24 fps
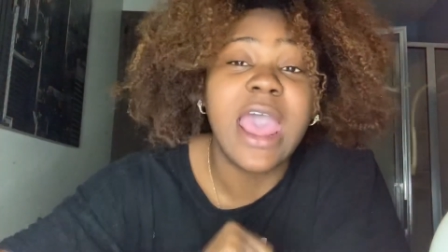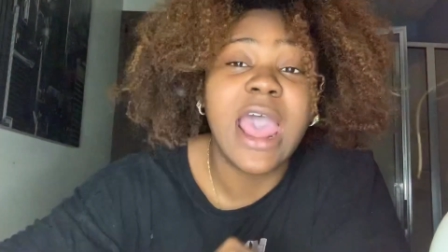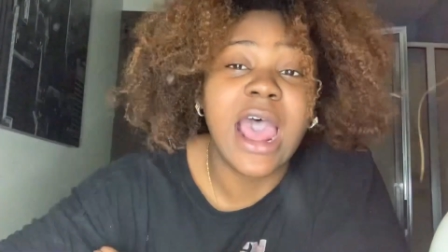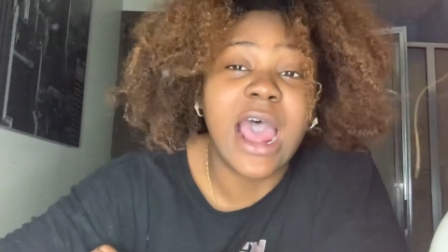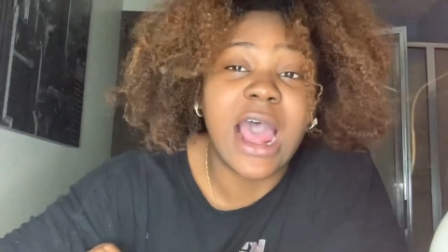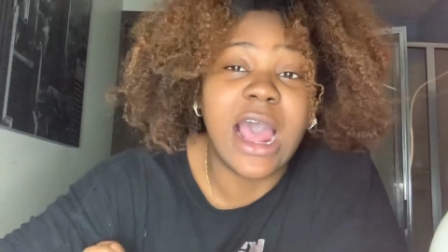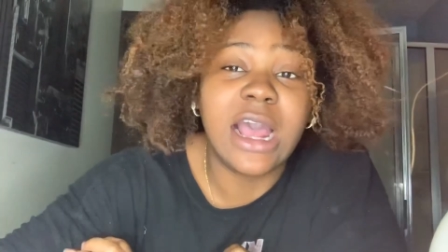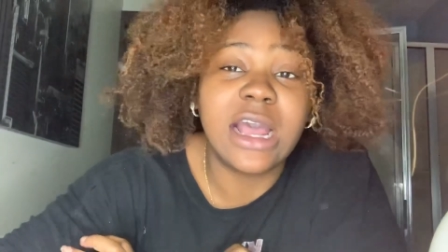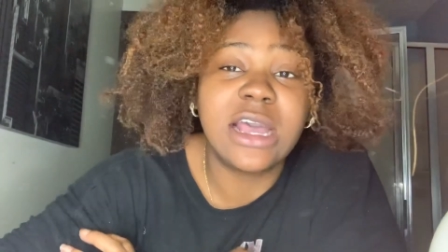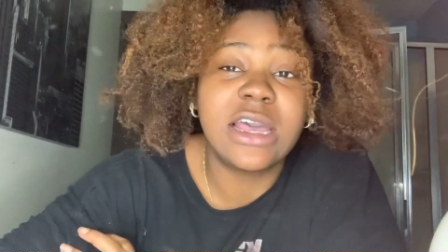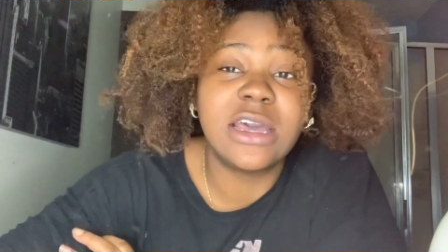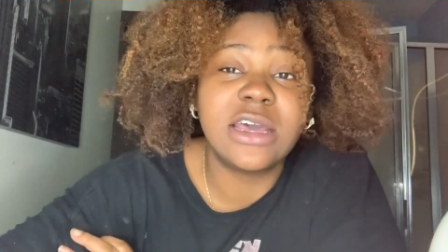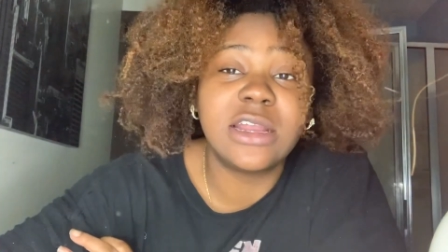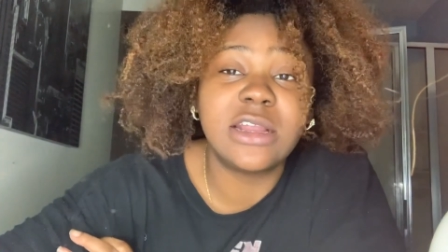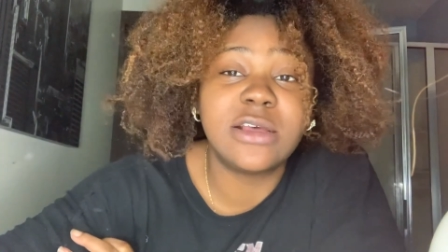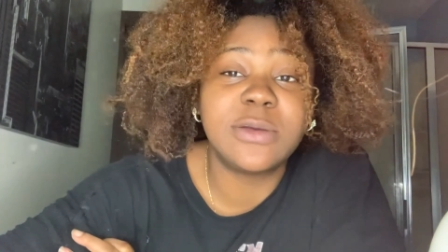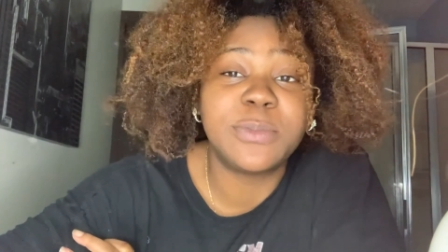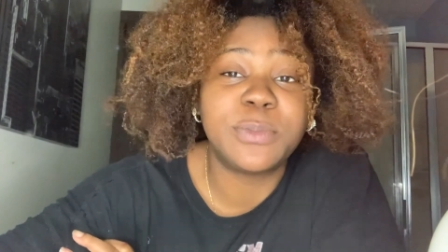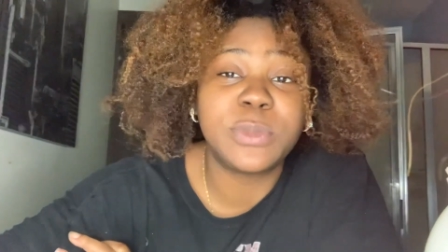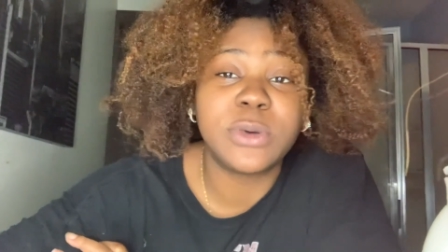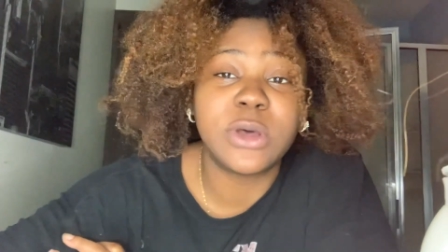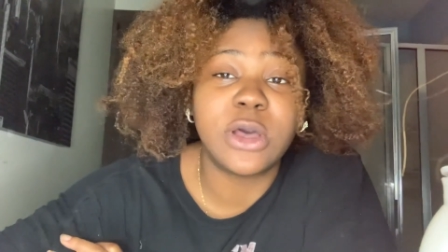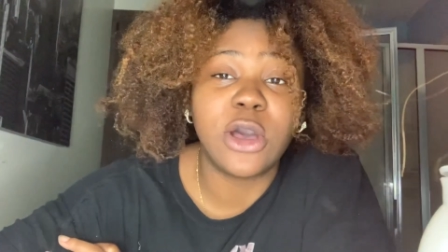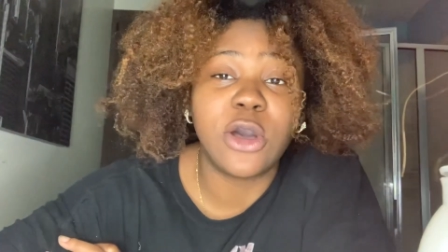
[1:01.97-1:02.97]
I cut
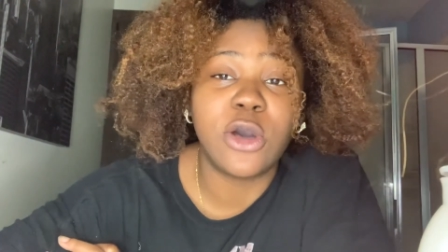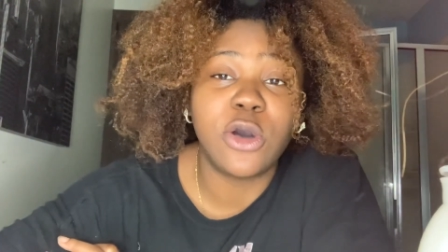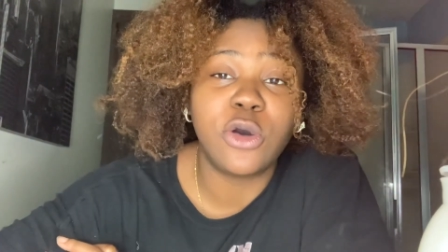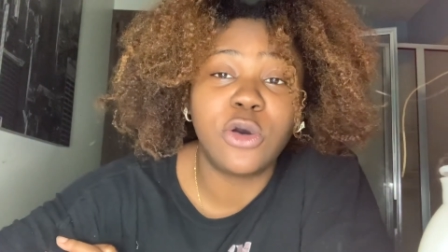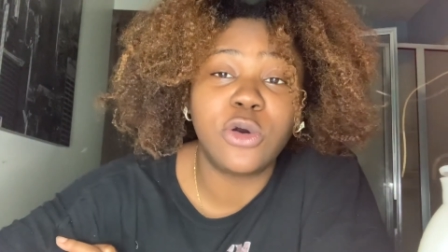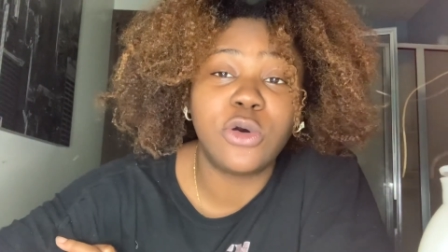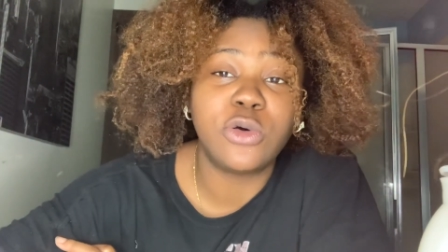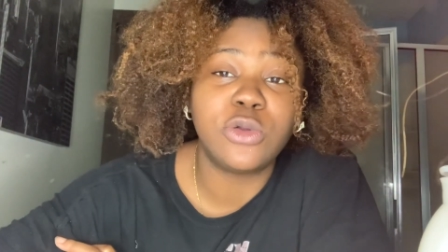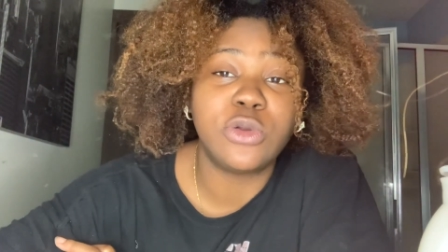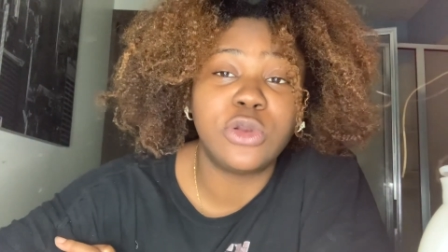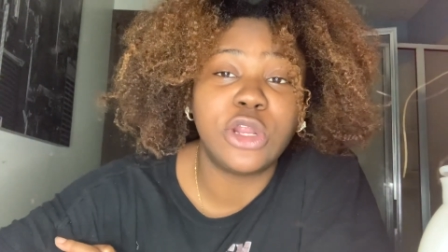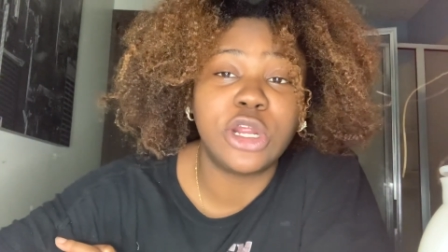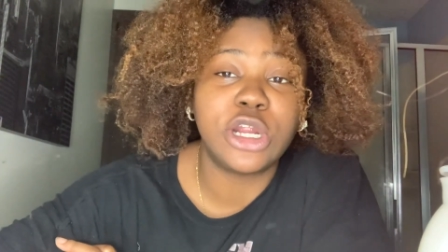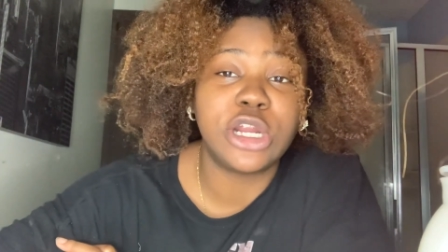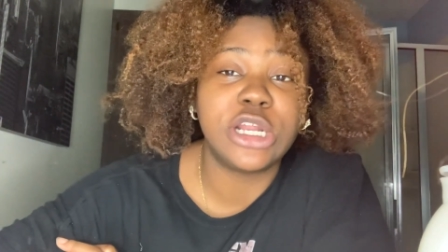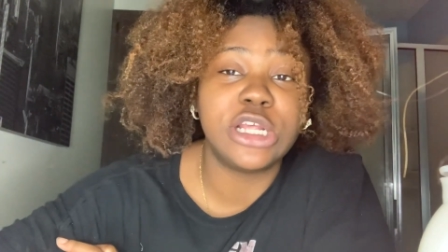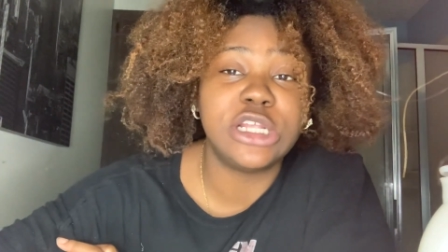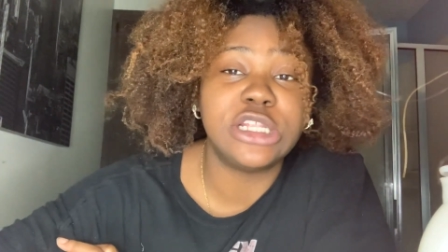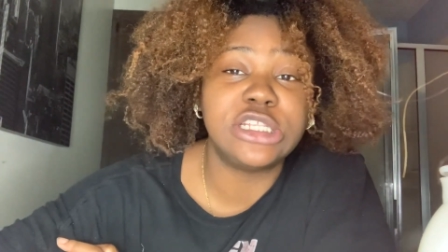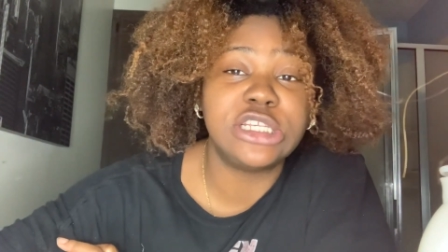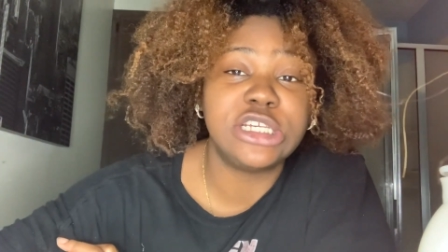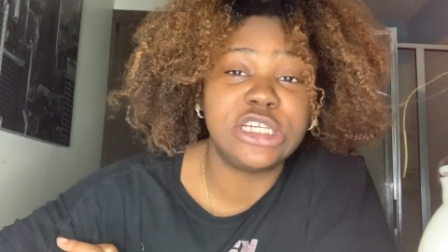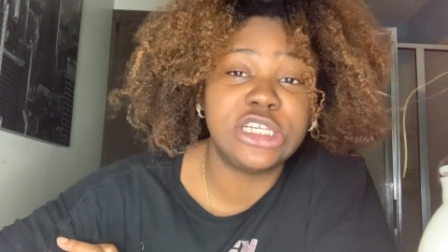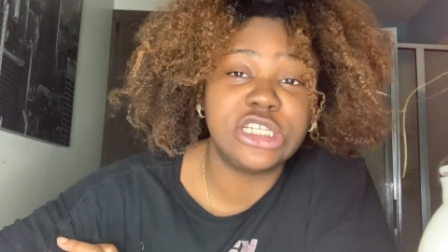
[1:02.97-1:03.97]
up an old
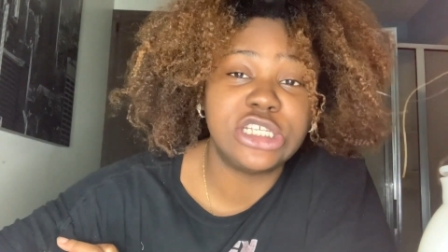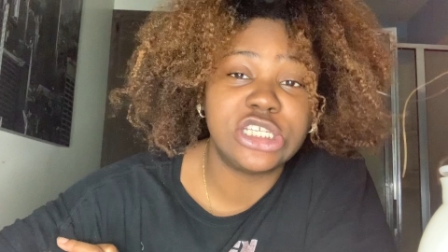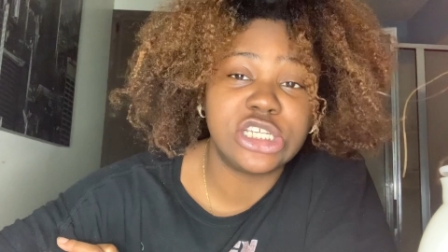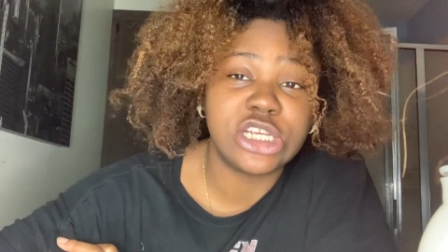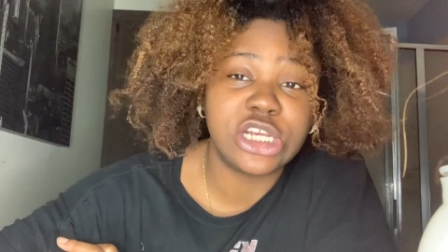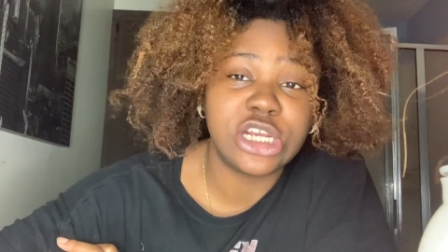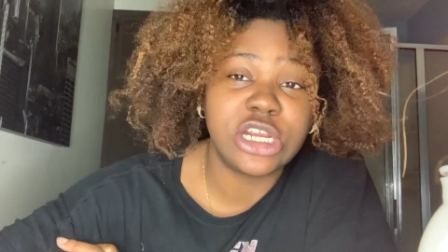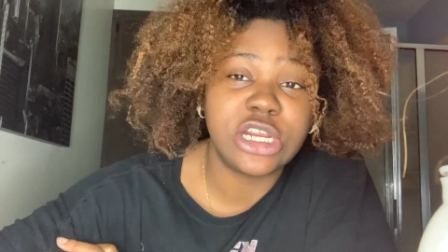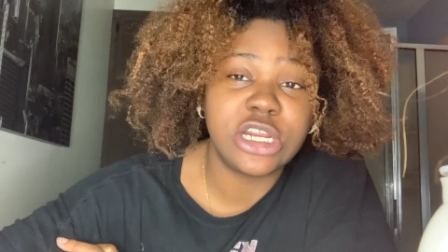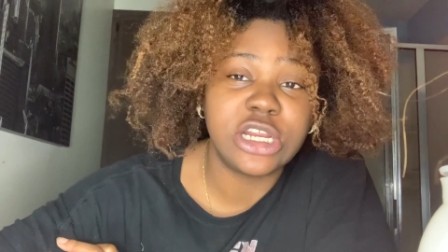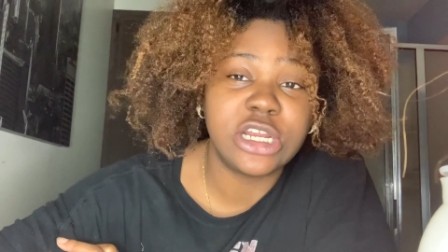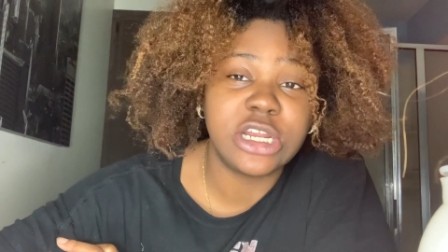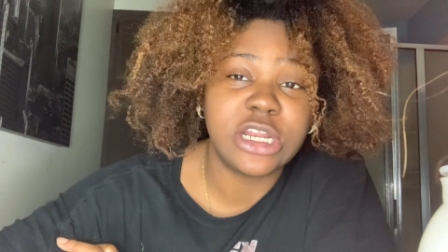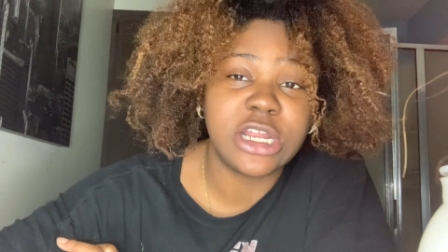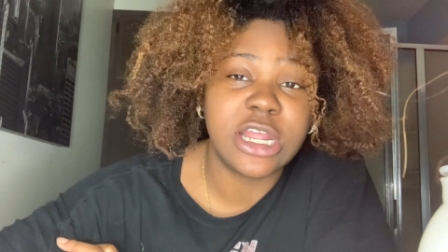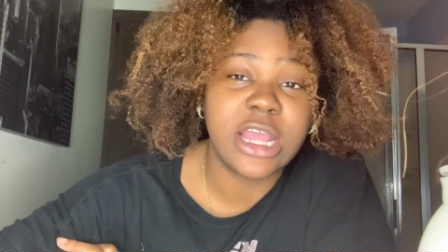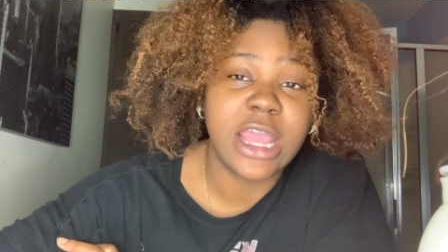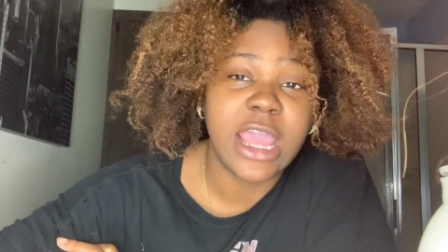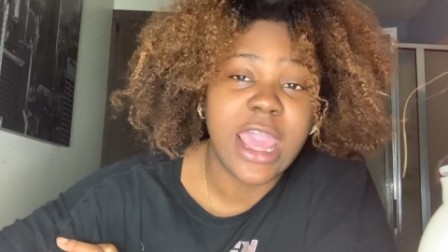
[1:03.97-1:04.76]
dirty t-shirt